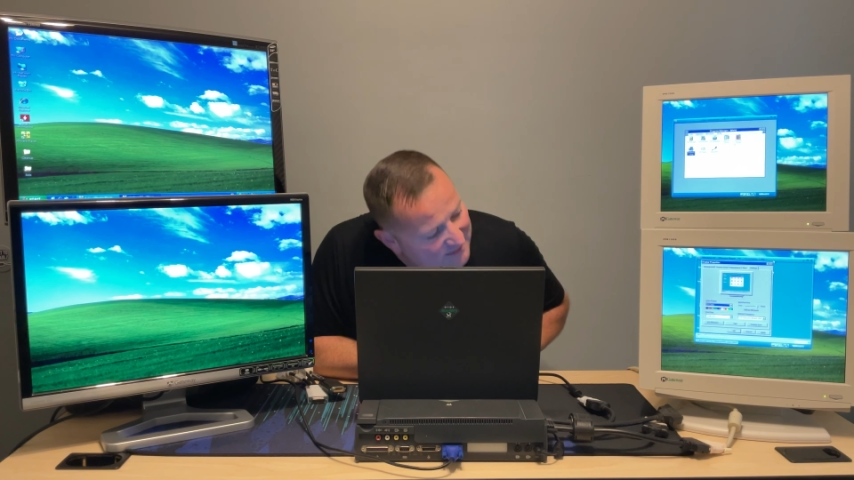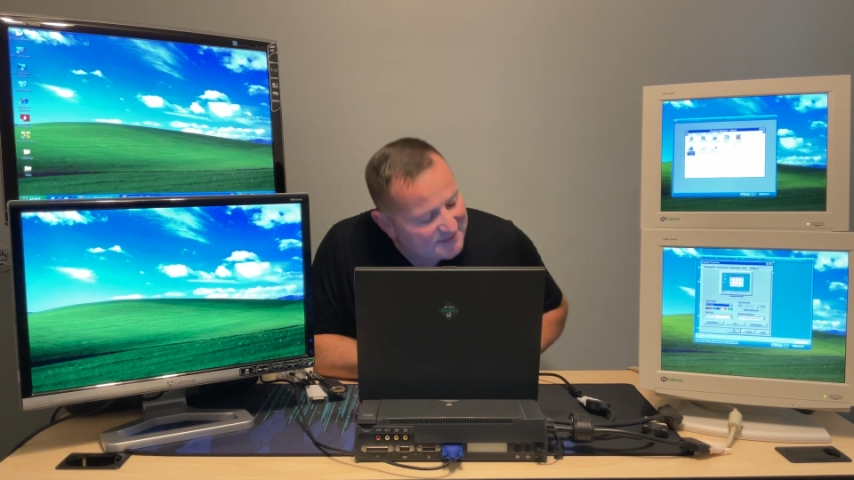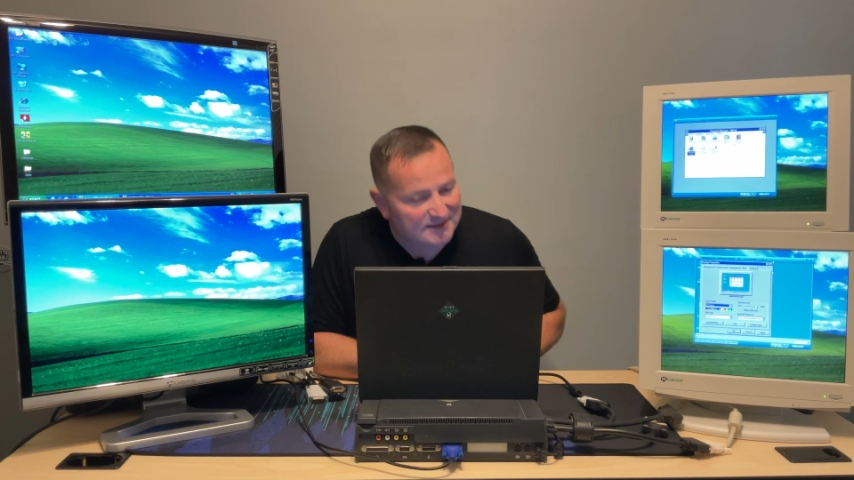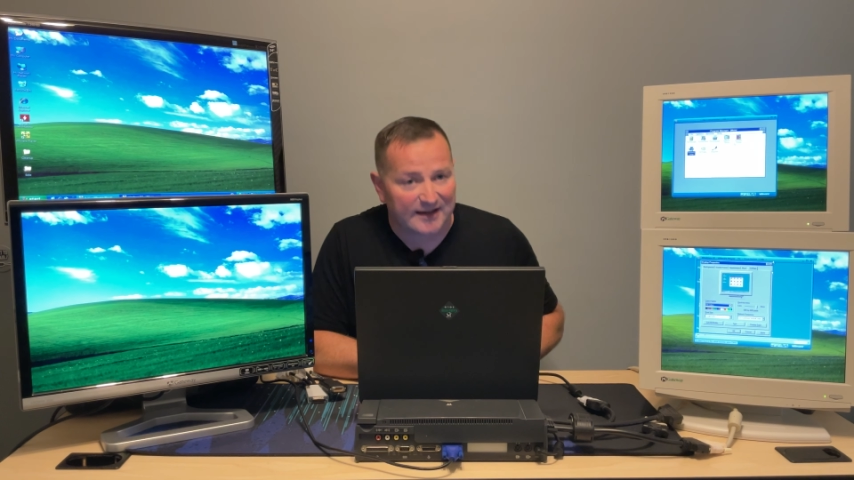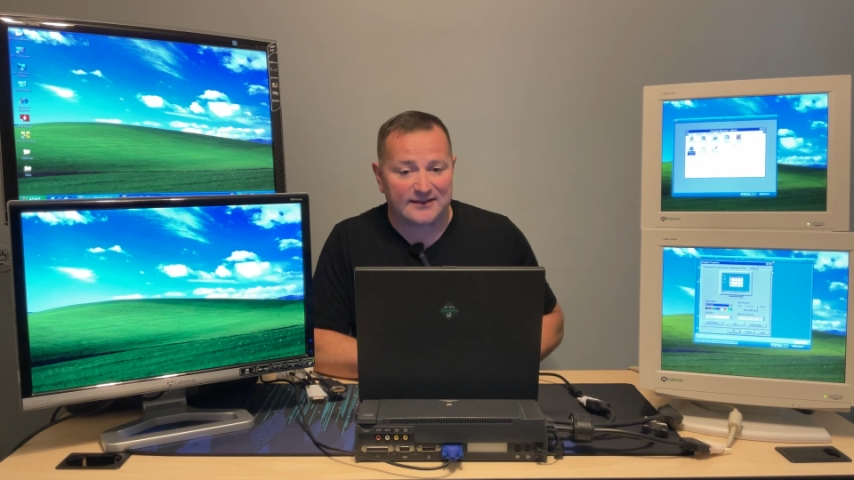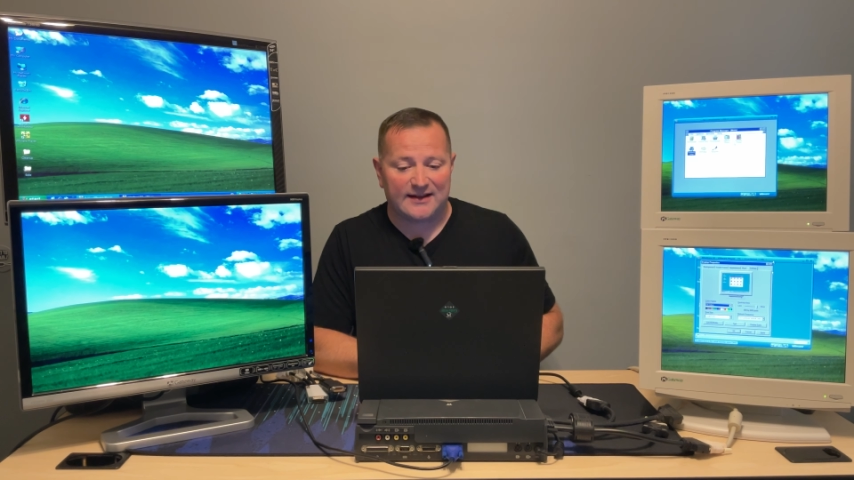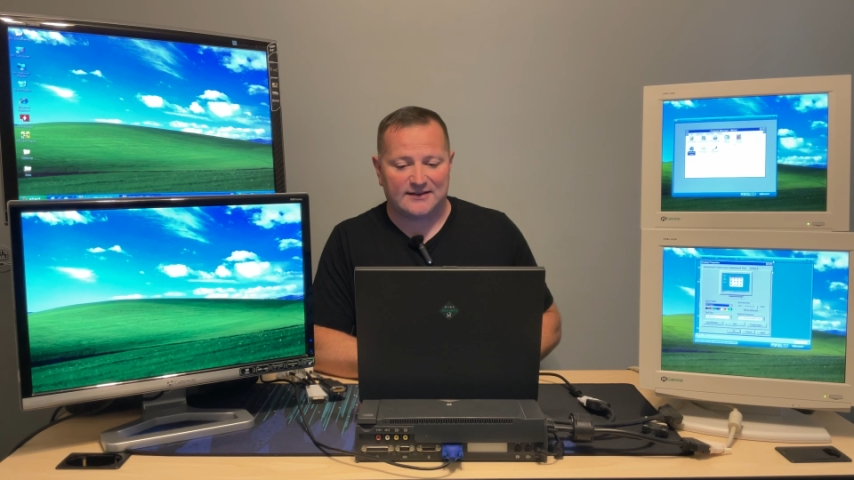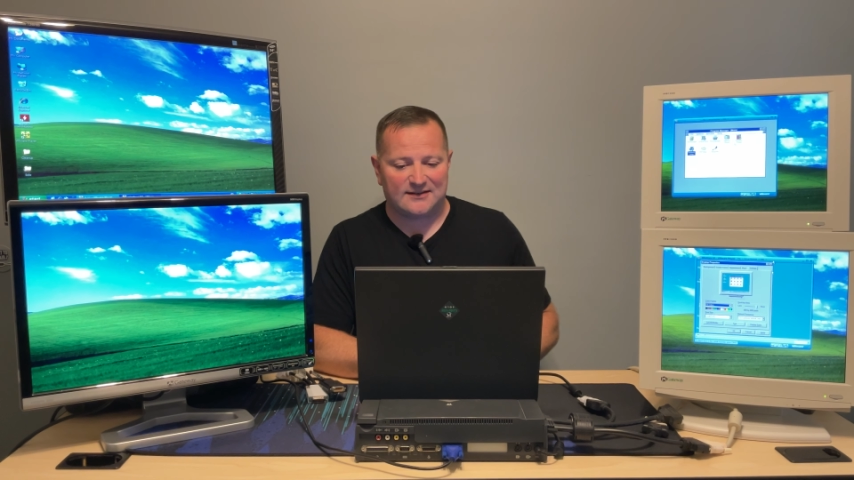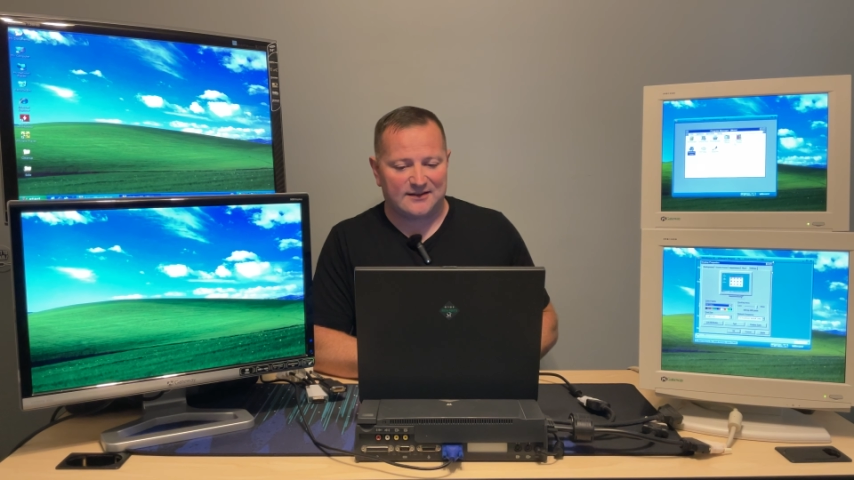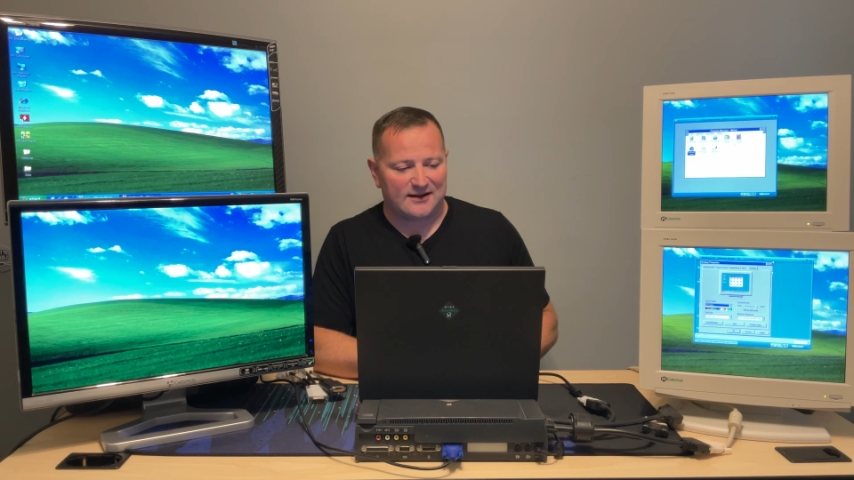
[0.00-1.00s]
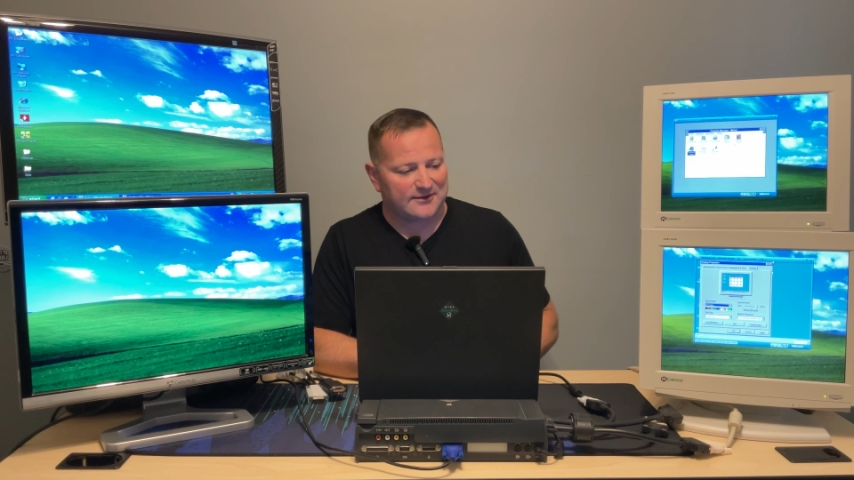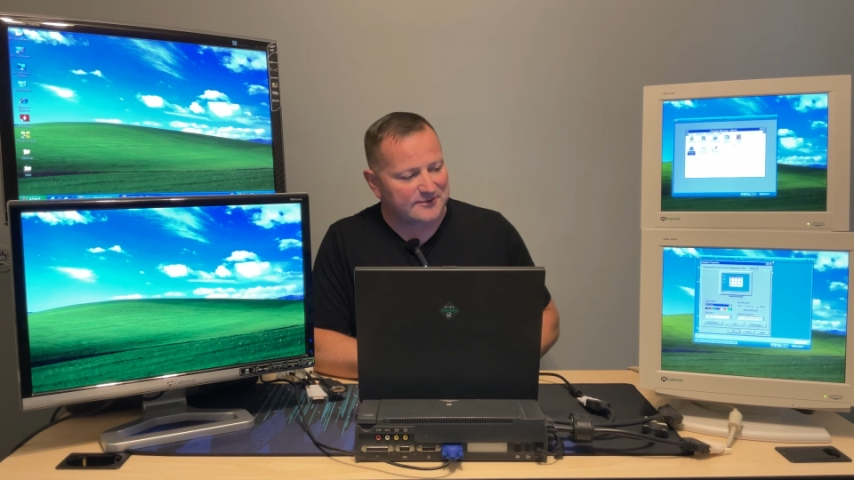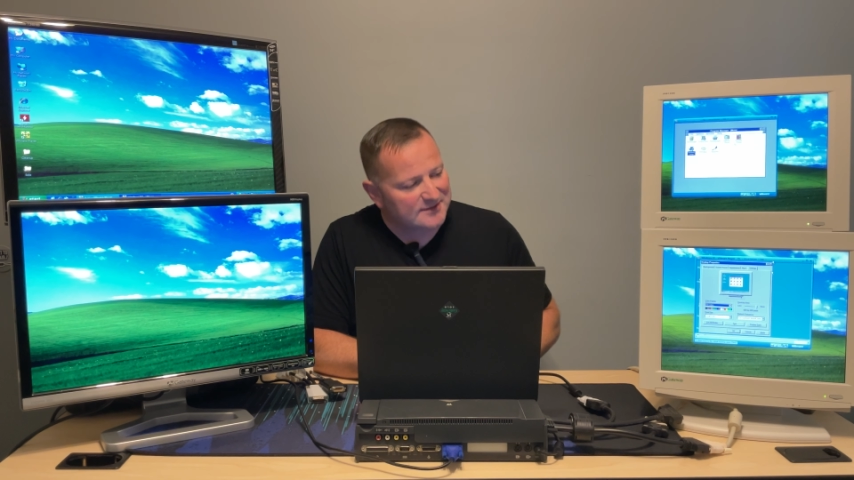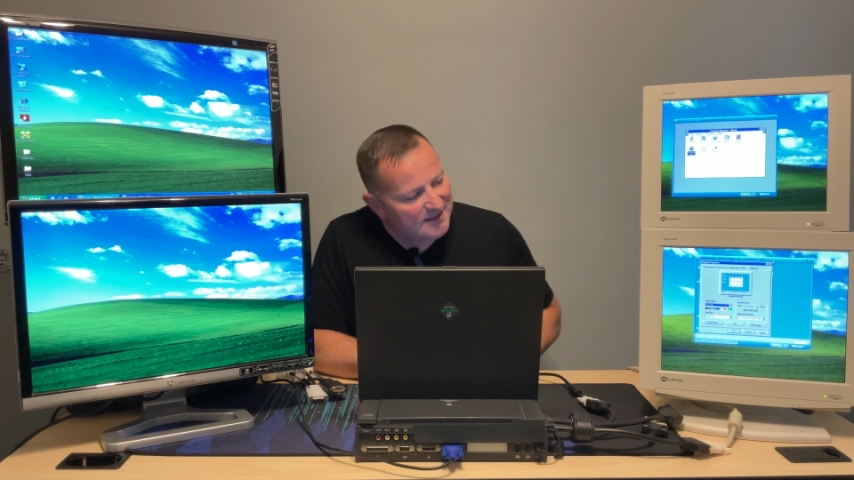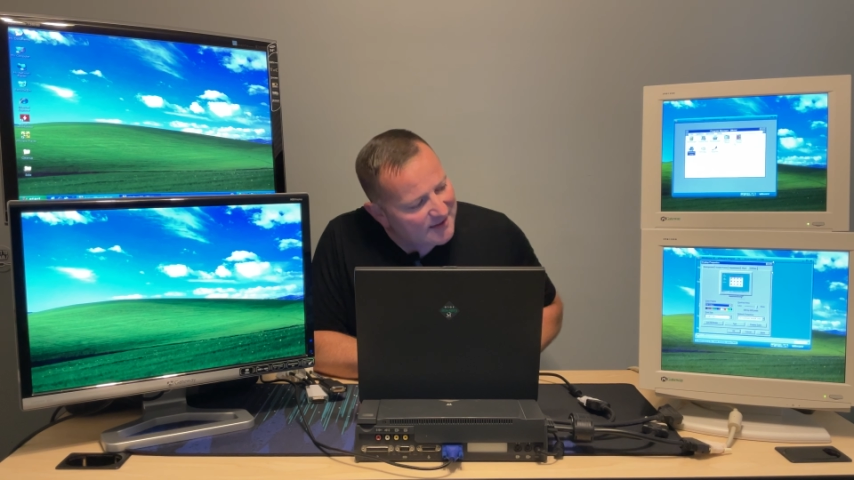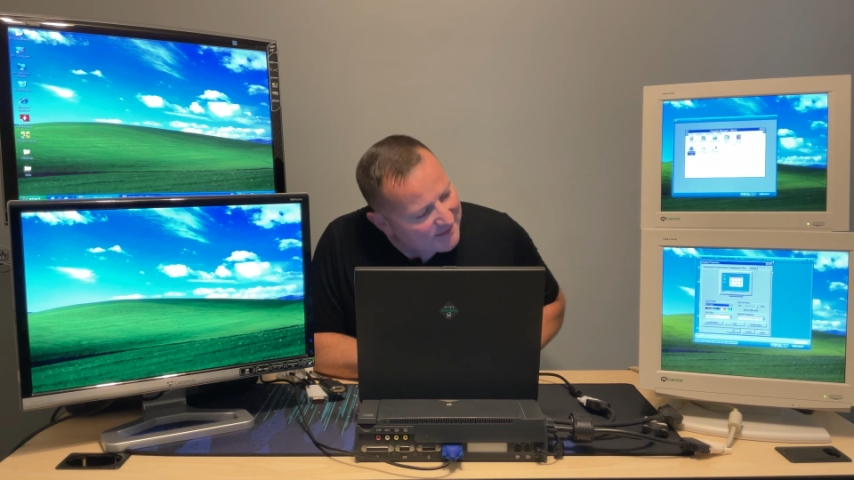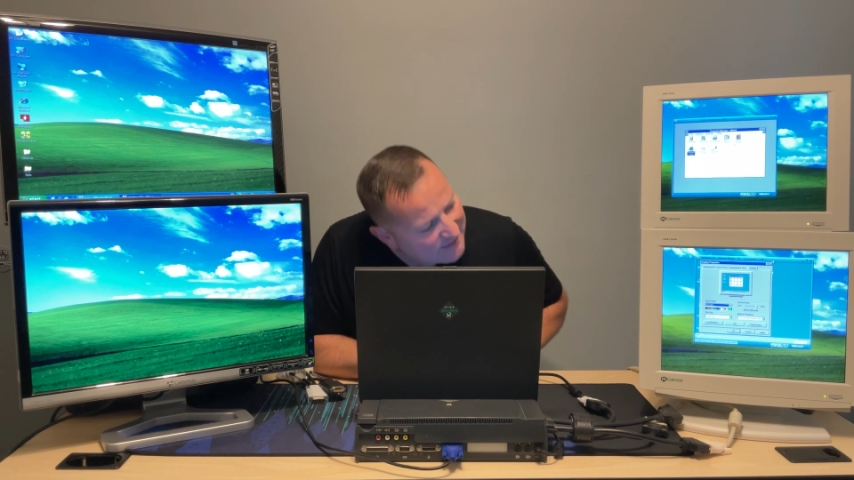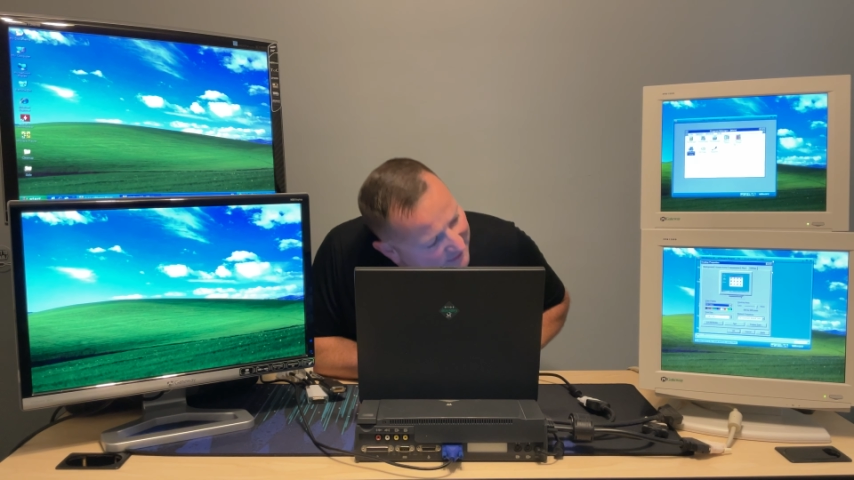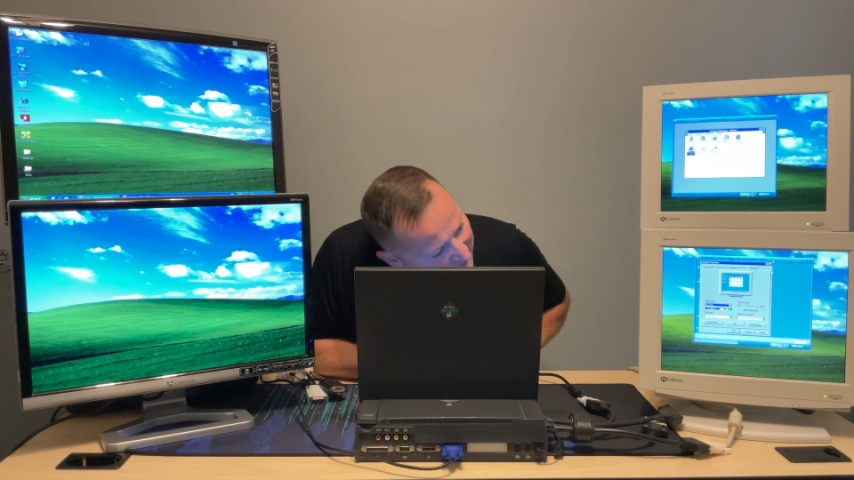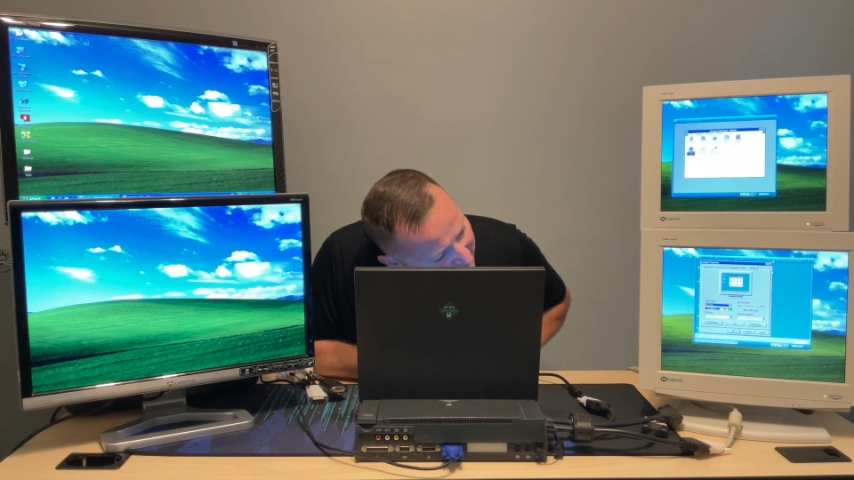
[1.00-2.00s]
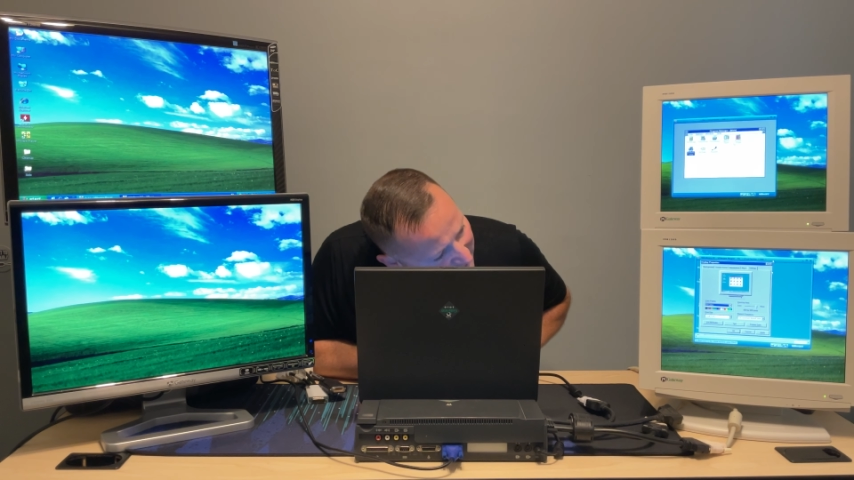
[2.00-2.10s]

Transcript: slide that to the other side here.